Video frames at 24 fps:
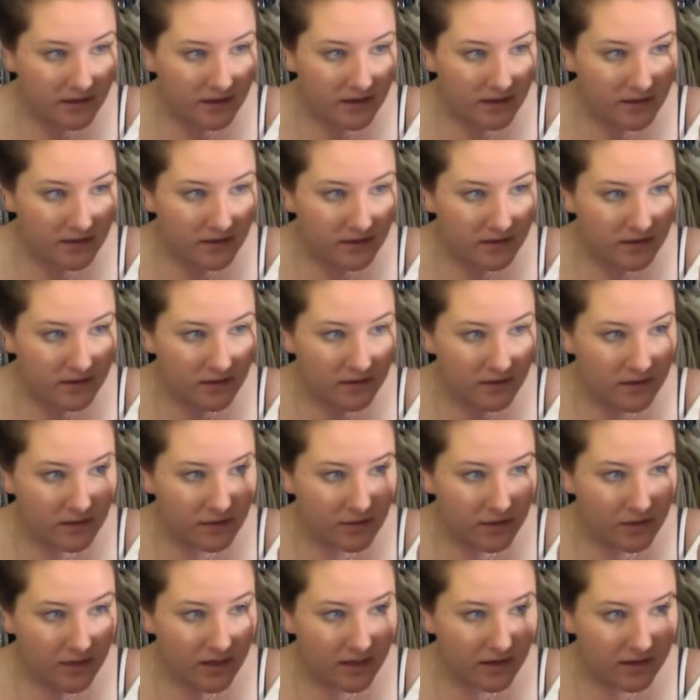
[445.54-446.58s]
you
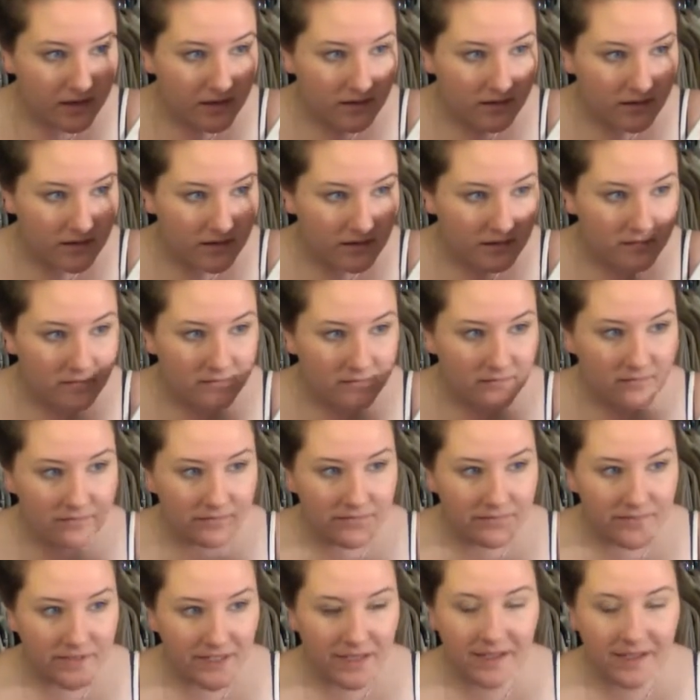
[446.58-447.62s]
can
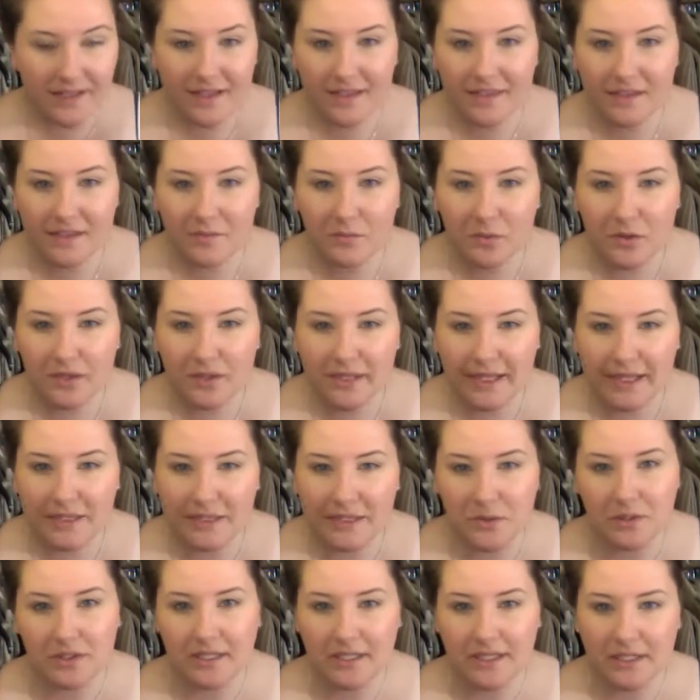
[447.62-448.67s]
kind of get them more
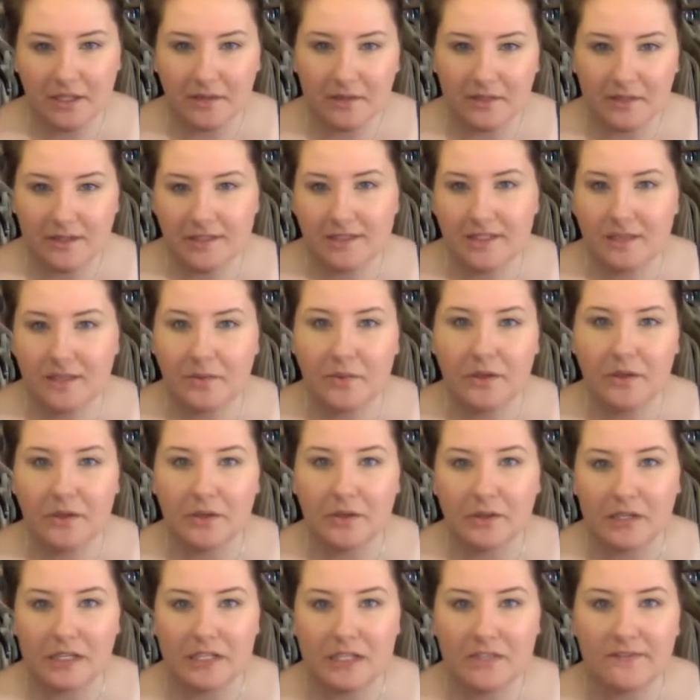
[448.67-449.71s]
natural. Like, you can see where you
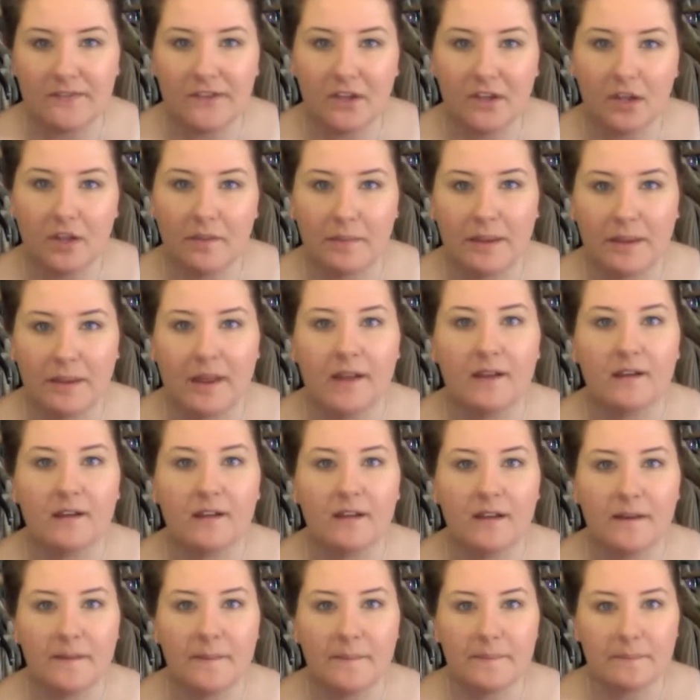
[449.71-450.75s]
need to fill them in
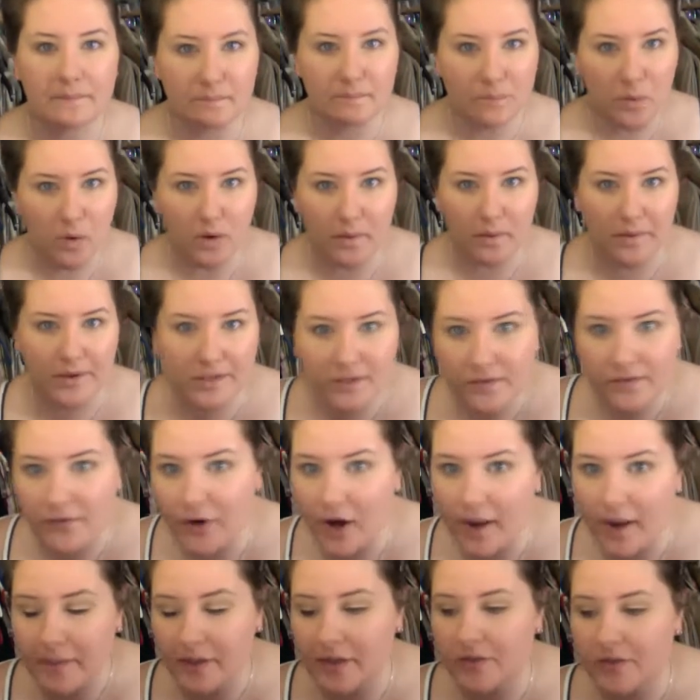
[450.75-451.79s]
more. Whereas if you're
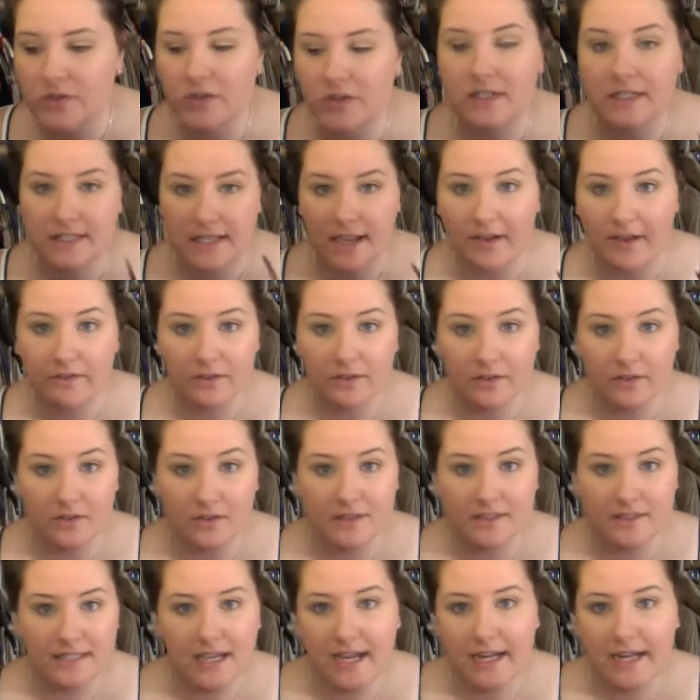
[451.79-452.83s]
up close, you're going to see every
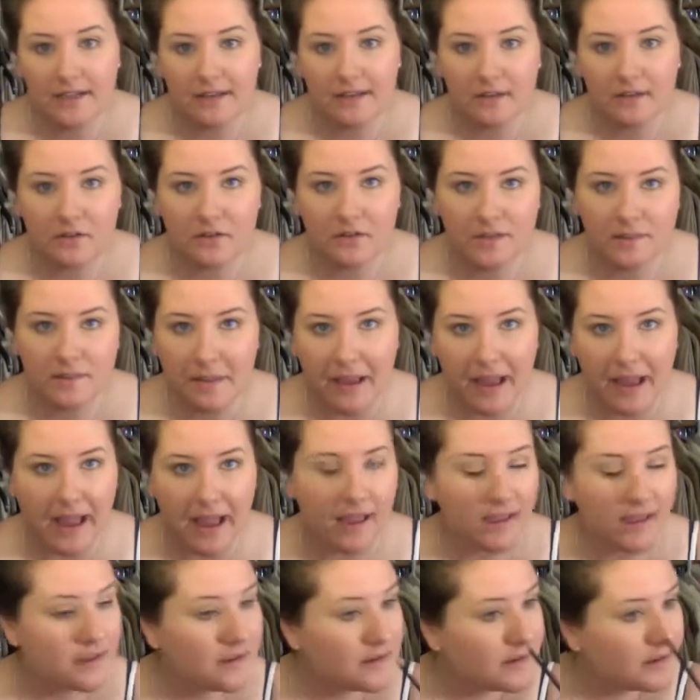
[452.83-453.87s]
little tiny little spot.
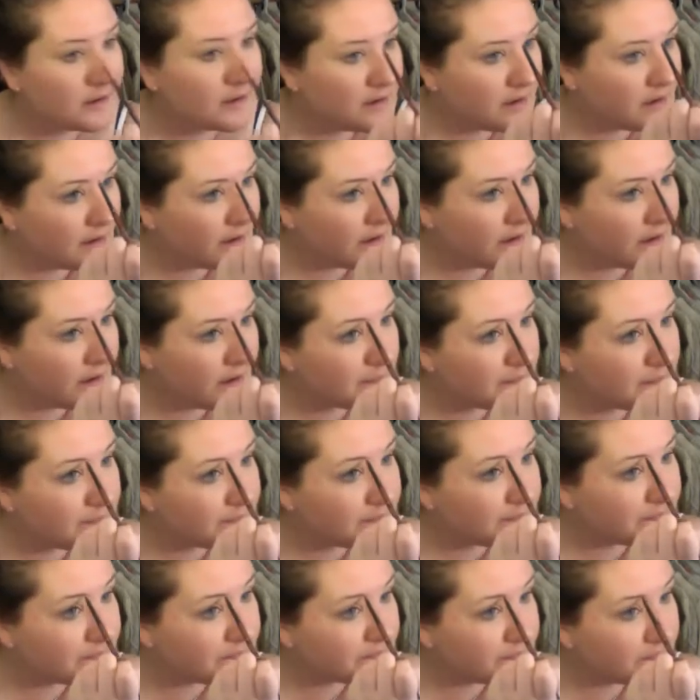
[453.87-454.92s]

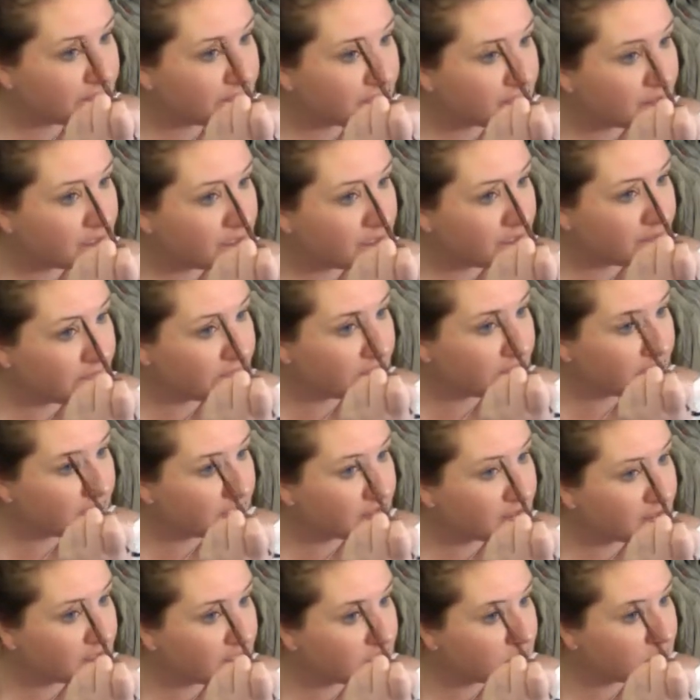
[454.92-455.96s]
And I feel like
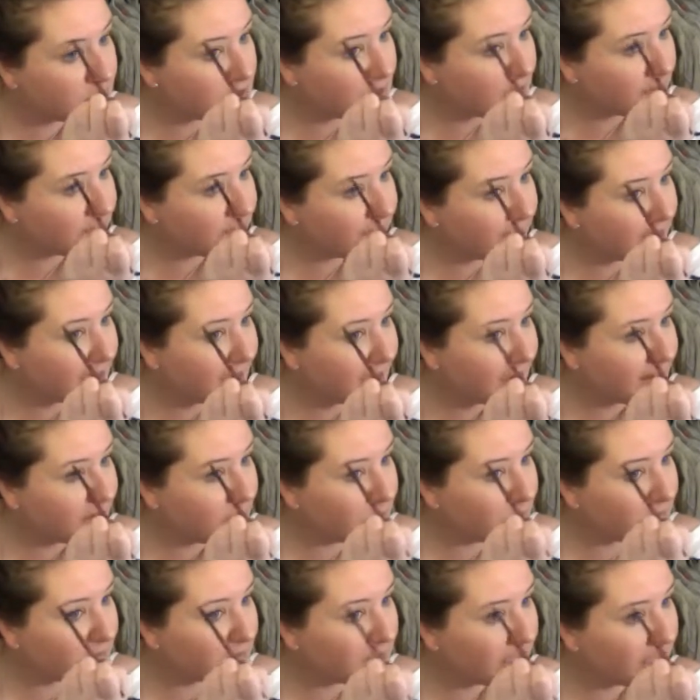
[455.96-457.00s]
they usually look fake. I
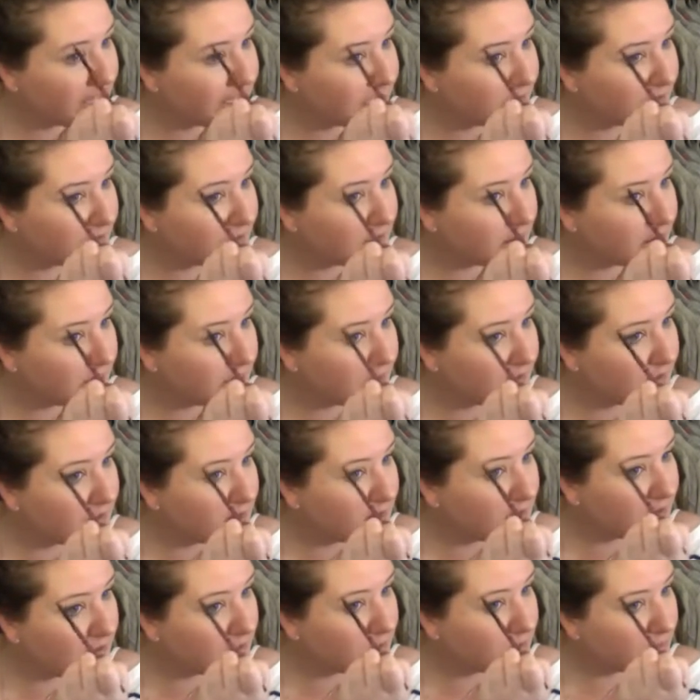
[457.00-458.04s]
don't like
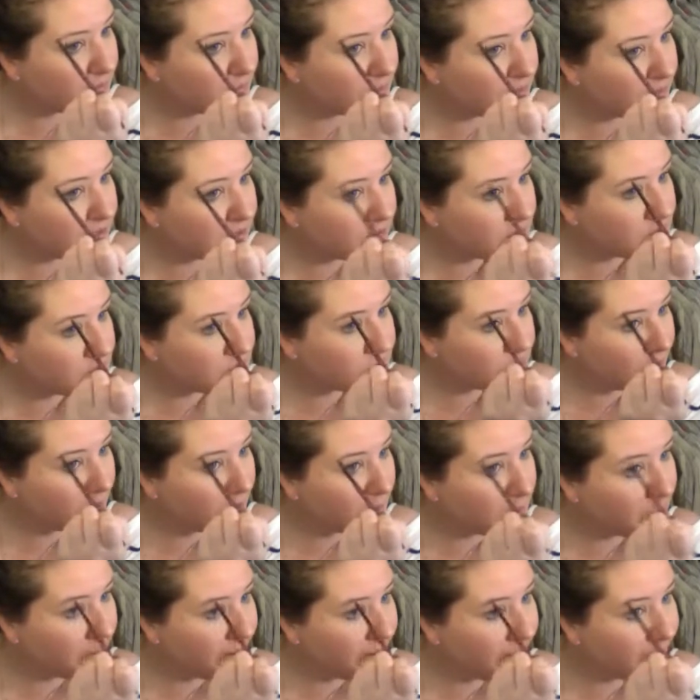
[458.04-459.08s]
a real
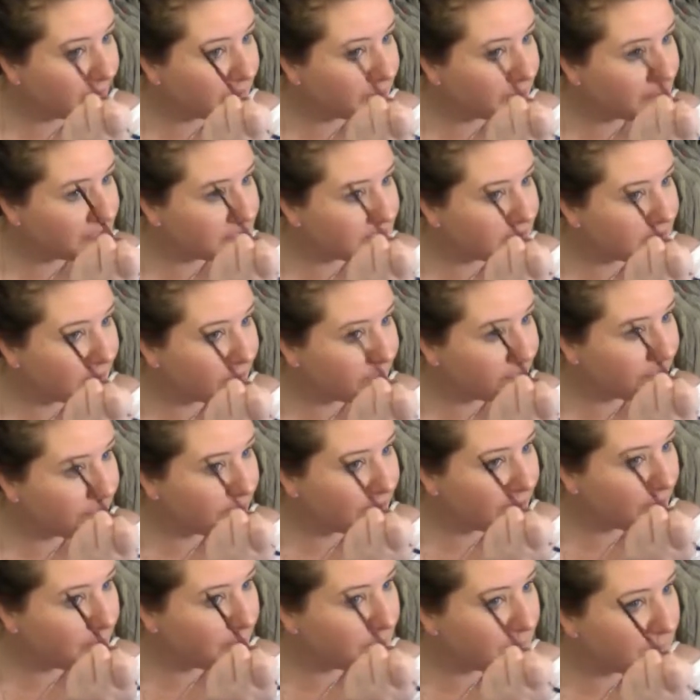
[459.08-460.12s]
strong brow on myself,
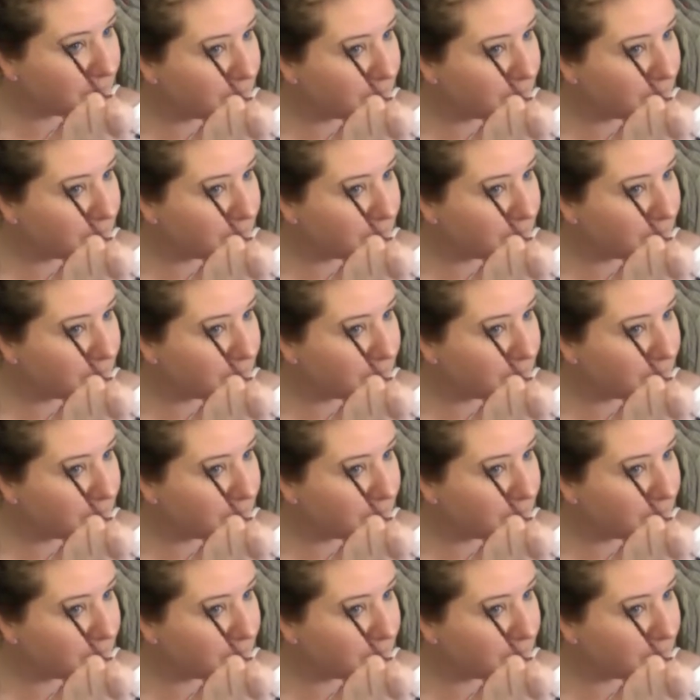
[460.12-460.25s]
though.